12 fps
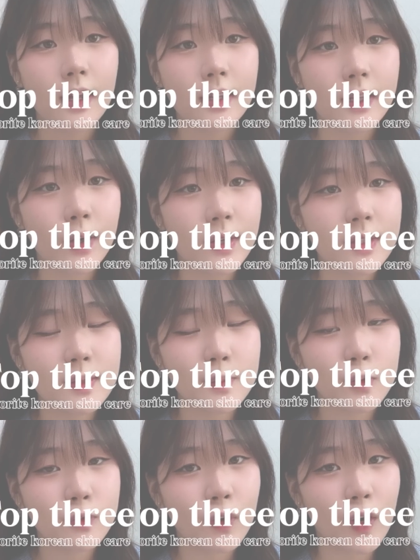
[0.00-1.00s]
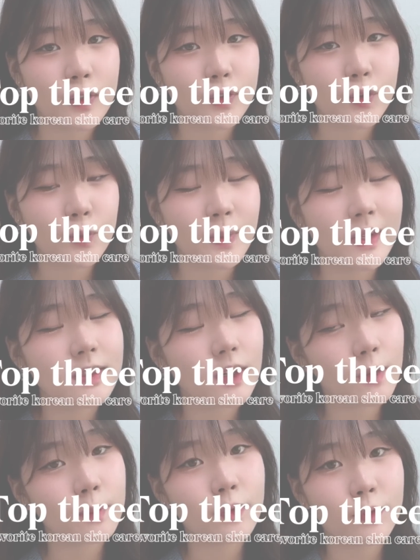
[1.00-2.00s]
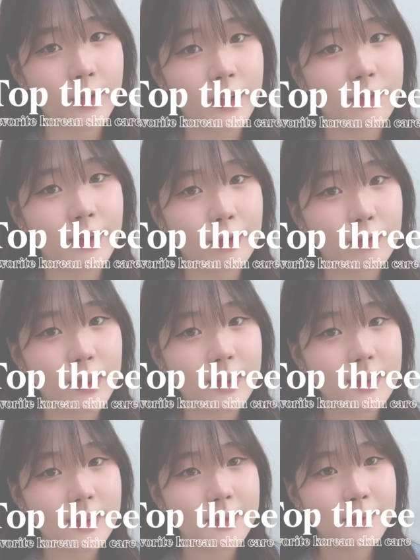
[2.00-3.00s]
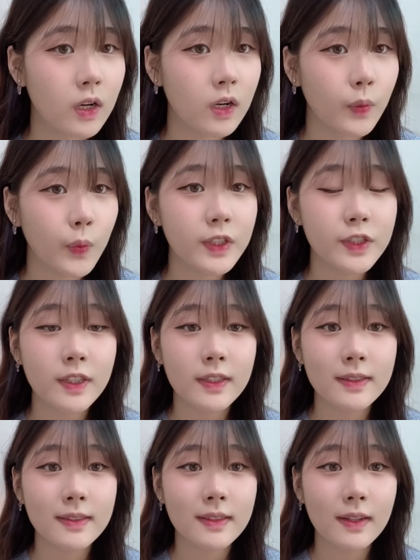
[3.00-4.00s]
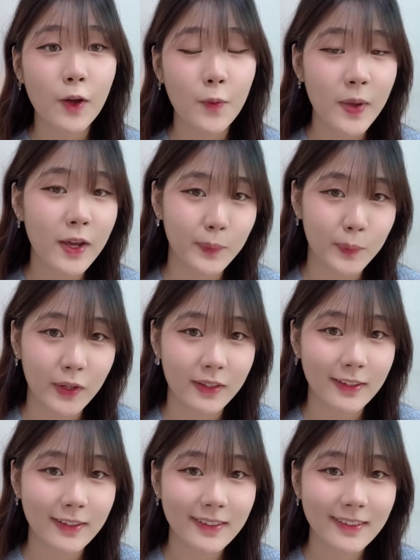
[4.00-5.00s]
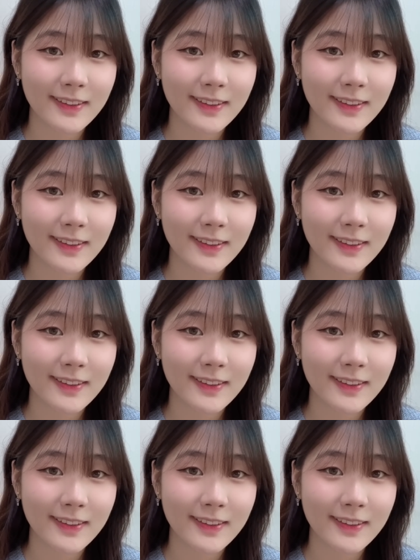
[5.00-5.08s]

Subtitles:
Now let's move on to my top 3 favorite, which is a makeup product.